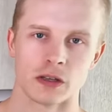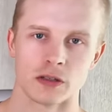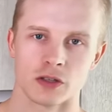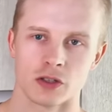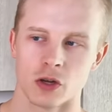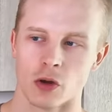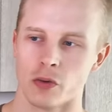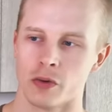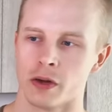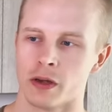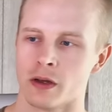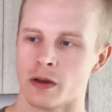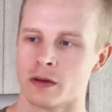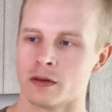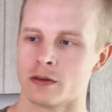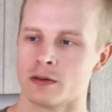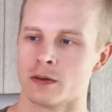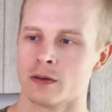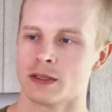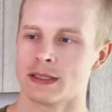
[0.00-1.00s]

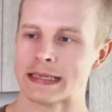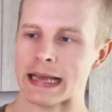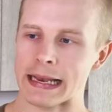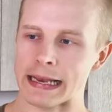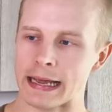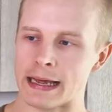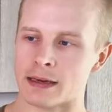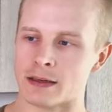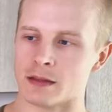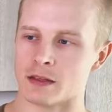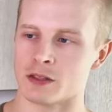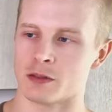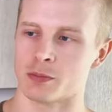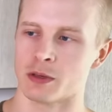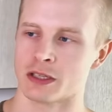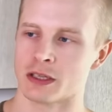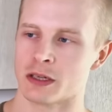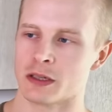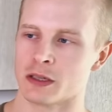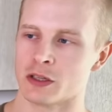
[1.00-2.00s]
Estonian salad. It's
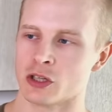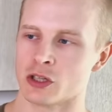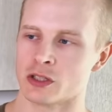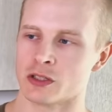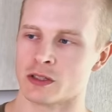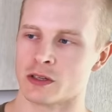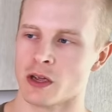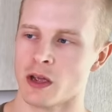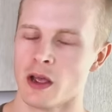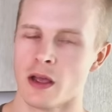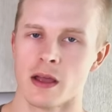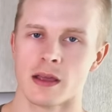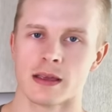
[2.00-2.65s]
basically just